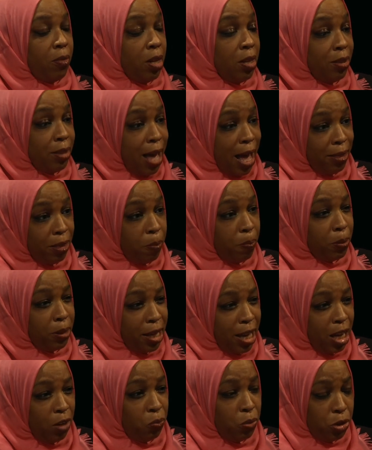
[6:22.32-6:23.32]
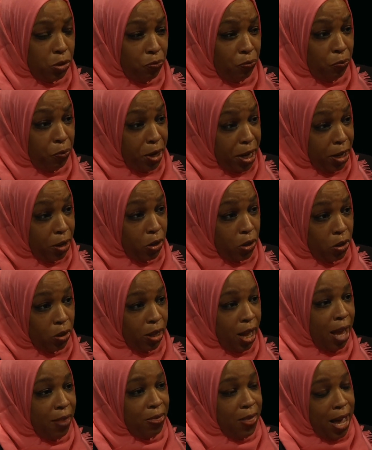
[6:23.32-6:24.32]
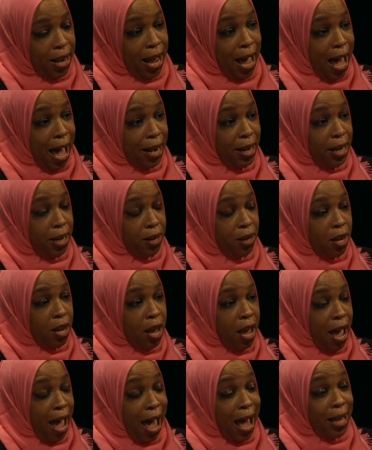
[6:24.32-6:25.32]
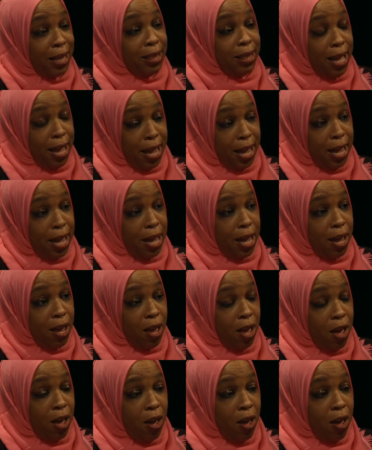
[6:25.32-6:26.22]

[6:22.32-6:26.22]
That the plan was real, and that had it had they."